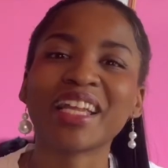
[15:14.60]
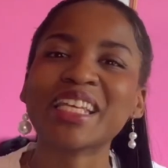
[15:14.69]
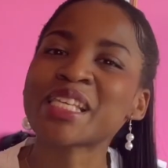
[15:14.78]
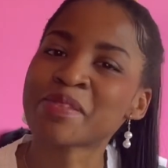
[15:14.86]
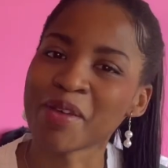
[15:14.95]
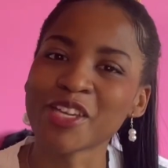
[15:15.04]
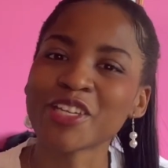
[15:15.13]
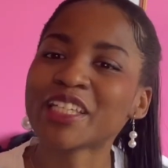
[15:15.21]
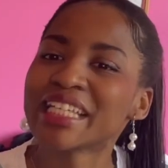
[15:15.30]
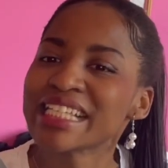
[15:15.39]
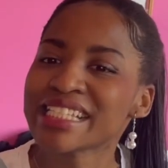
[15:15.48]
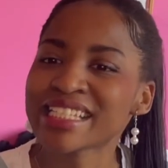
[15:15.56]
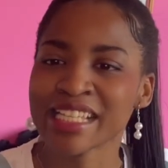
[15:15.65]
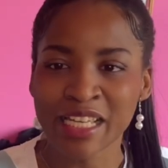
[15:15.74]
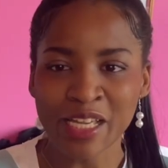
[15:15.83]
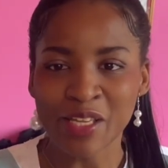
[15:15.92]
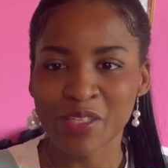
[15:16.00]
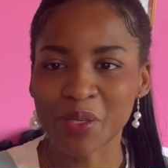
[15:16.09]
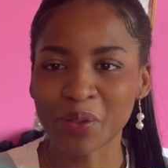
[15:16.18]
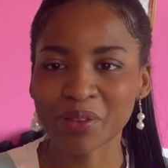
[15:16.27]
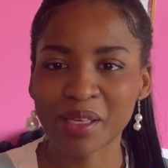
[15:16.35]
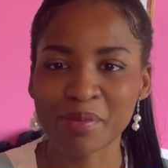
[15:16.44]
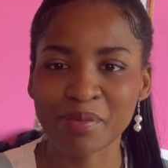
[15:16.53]
specialist told
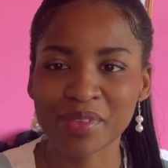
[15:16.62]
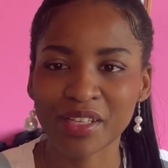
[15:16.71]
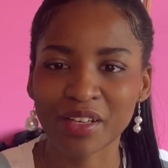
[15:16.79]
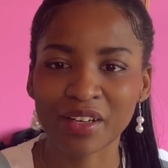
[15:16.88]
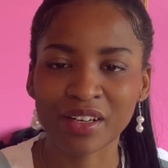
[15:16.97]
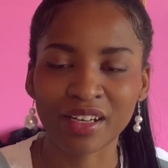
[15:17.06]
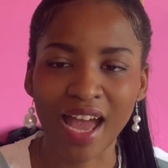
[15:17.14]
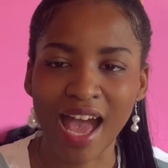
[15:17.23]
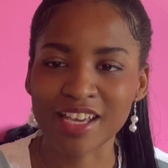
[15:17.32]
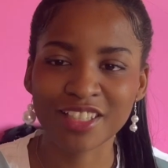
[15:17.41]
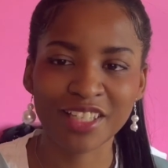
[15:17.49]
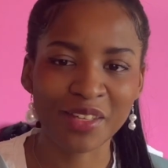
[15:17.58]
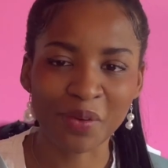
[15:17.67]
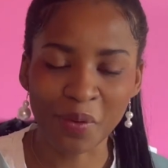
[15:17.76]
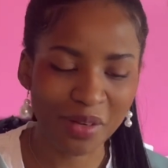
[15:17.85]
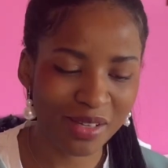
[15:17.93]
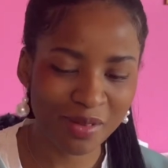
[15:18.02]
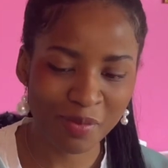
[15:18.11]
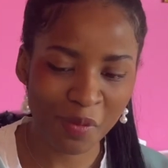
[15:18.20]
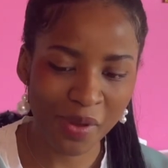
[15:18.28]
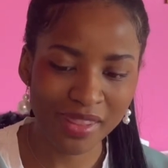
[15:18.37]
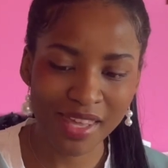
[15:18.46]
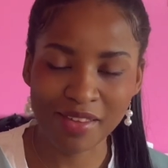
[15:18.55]
them they're actually in autumn
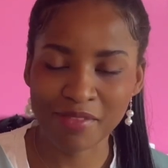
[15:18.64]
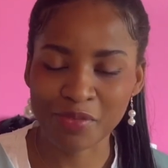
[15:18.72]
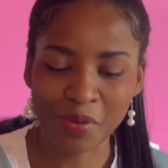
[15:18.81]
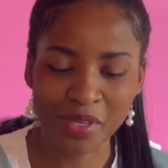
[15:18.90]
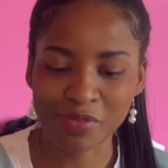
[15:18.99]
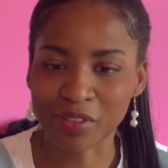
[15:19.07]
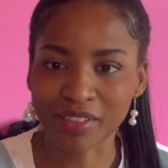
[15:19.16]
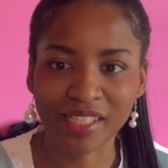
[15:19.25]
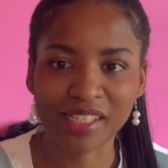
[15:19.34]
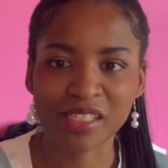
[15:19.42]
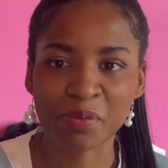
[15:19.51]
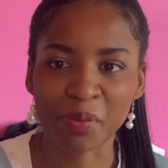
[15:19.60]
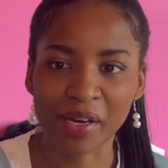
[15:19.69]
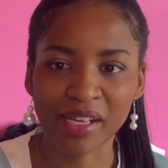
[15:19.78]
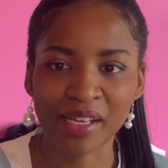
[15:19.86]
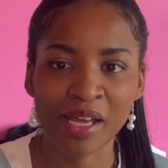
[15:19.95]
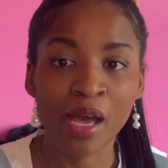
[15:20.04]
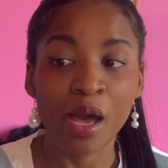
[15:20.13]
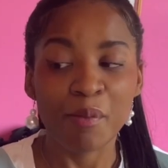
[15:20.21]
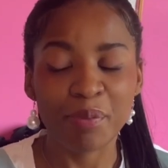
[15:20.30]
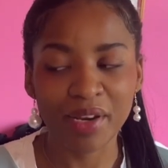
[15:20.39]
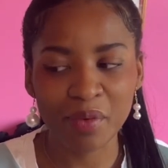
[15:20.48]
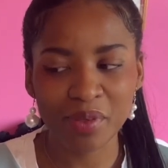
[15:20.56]
when they've always felt like a spring.
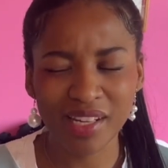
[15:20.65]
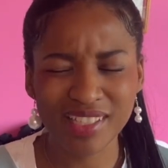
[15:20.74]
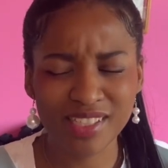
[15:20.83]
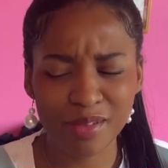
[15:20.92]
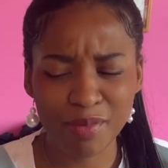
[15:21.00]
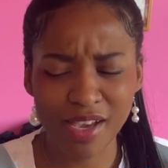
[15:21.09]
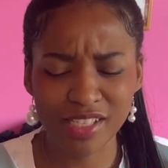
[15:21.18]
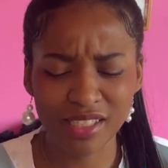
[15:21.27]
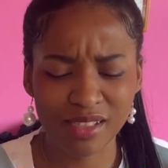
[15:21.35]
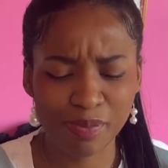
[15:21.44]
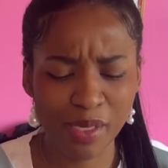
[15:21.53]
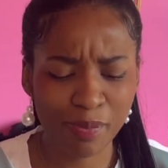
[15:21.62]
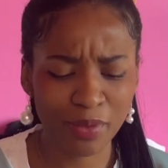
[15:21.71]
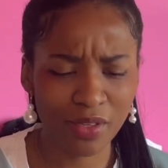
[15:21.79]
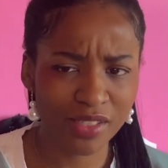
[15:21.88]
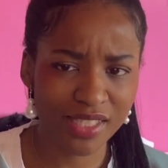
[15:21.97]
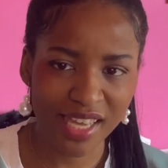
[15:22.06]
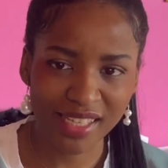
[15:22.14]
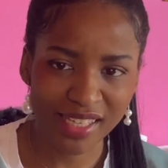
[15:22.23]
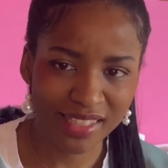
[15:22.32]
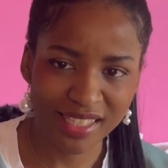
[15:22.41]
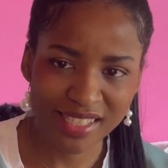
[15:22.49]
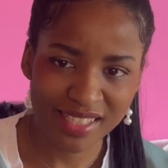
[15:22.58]
But I would like to imagine that people are taking
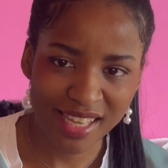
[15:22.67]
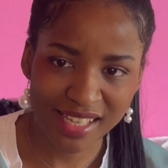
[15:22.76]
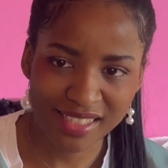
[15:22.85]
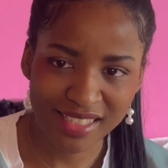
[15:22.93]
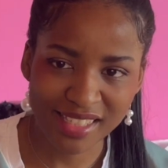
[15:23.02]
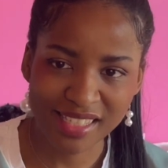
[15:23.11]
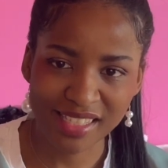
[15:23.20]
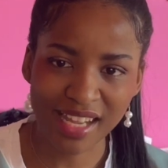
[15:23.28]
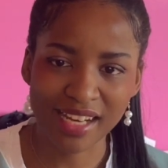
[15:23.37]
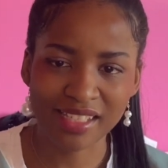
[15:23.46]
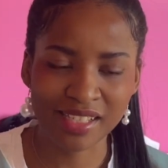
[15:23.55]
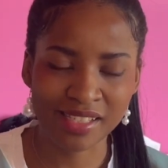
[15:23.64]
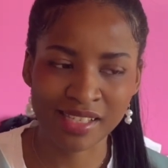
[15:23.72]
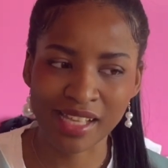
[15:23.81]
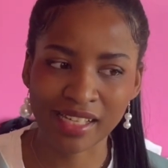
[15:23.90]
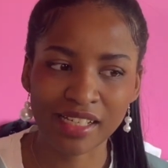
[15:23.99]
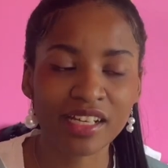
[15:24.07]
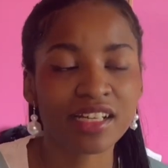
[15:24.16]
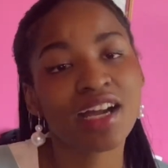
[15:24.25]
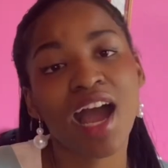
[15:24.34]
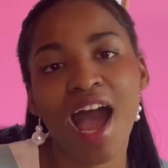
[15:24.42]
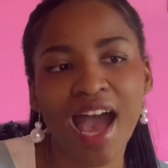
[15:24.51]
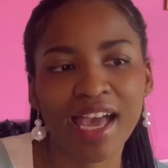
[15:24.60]
these tests and these analyses as like a
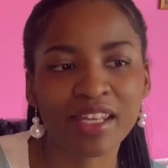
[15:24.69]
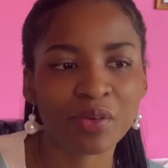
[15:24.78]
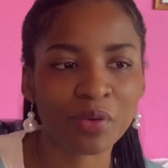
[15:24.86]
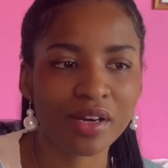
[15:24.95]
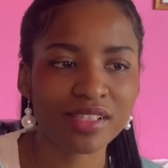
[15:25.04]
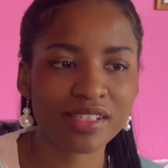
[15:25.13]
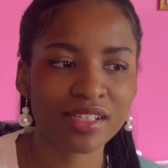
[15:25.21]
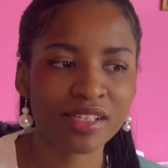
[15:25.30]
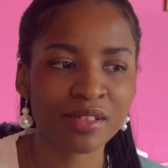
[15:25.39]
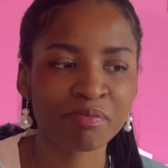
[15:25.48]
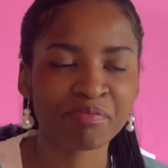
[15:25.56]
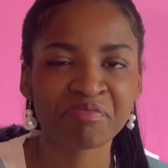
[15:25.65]
guide or as a